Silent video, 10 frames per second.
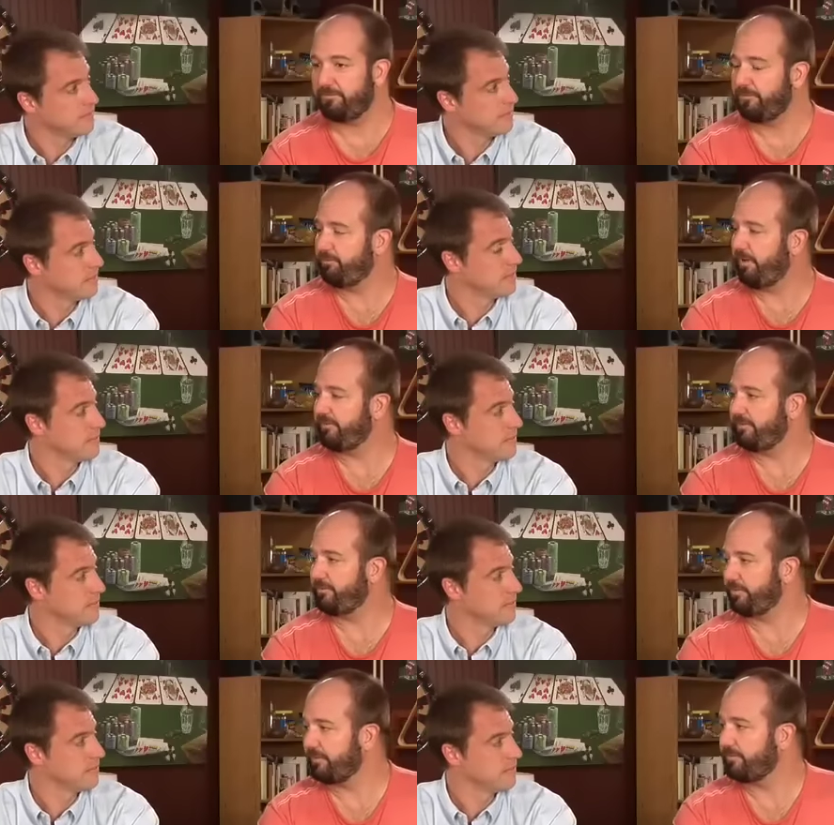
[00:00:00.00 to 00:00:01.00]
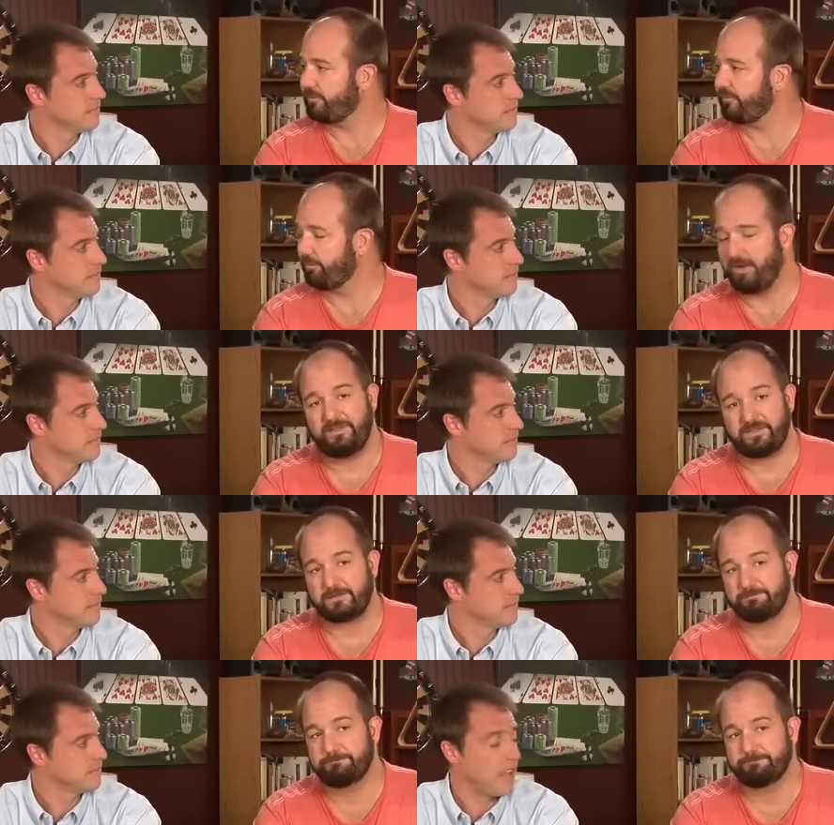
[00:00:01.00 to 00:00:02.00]
Speaker 1: responses were, were surprising.
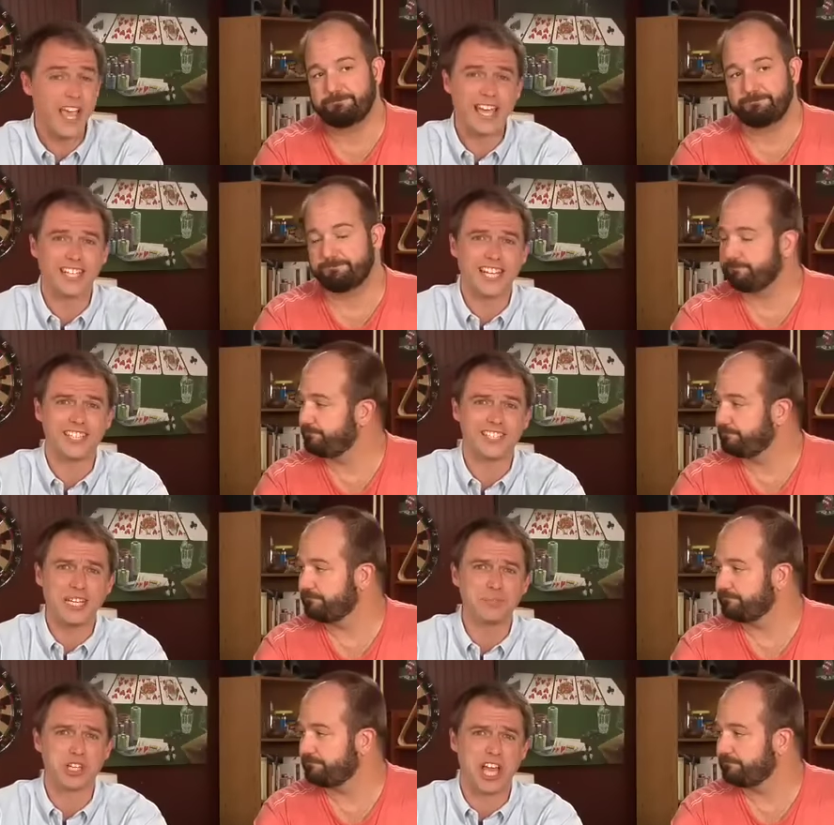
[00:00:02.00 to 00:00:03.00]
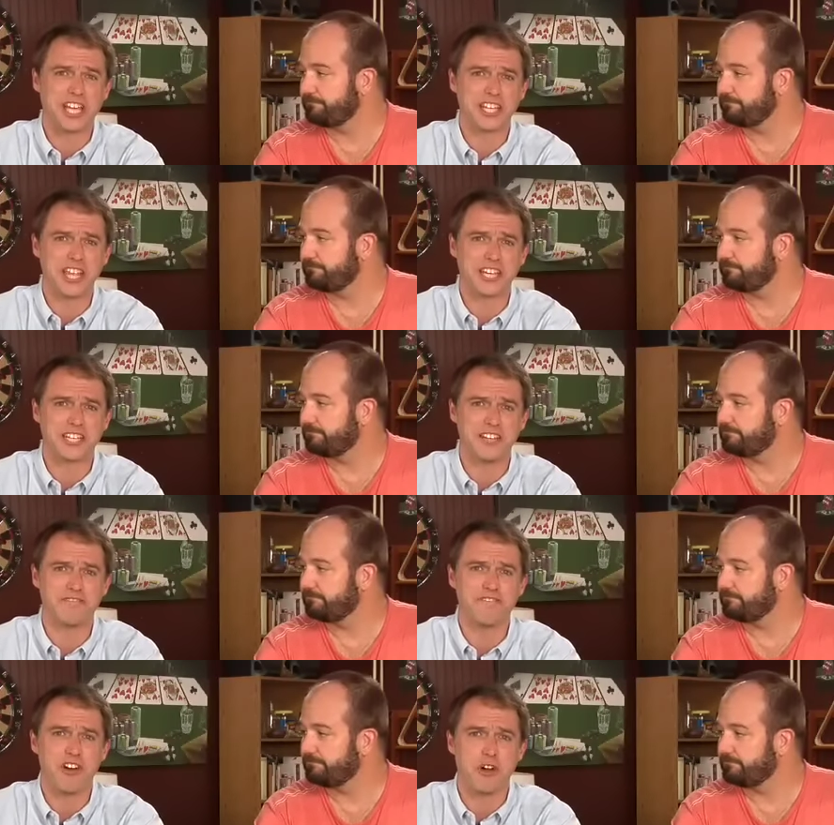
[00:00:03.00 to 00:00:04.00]
Yeah,
Speaker 2: it, it seems like that the
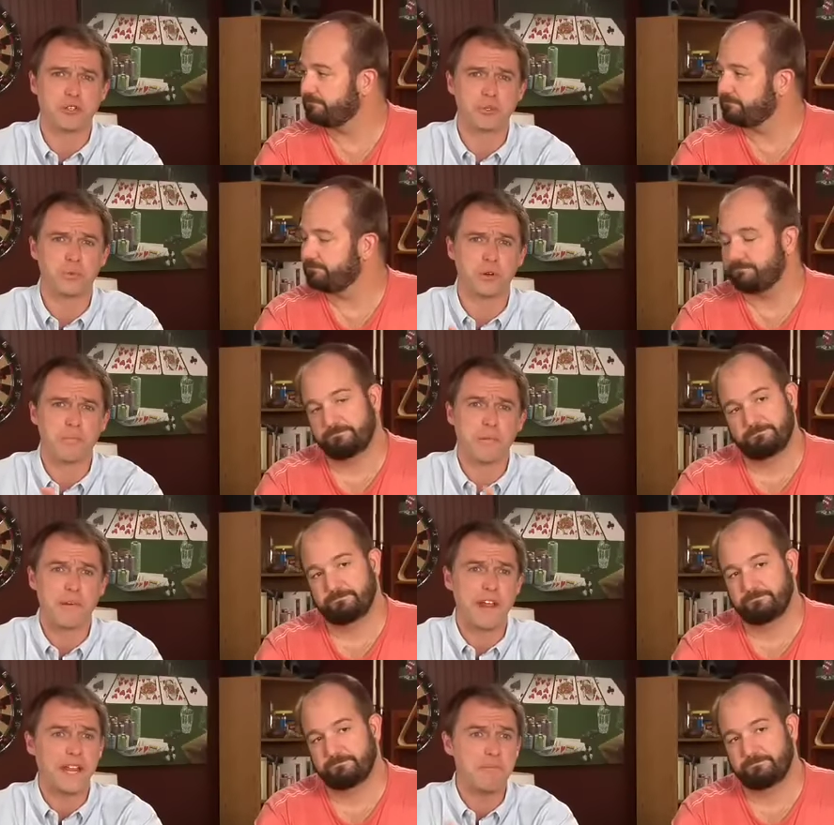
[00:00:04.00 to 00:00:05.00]
folks were pretty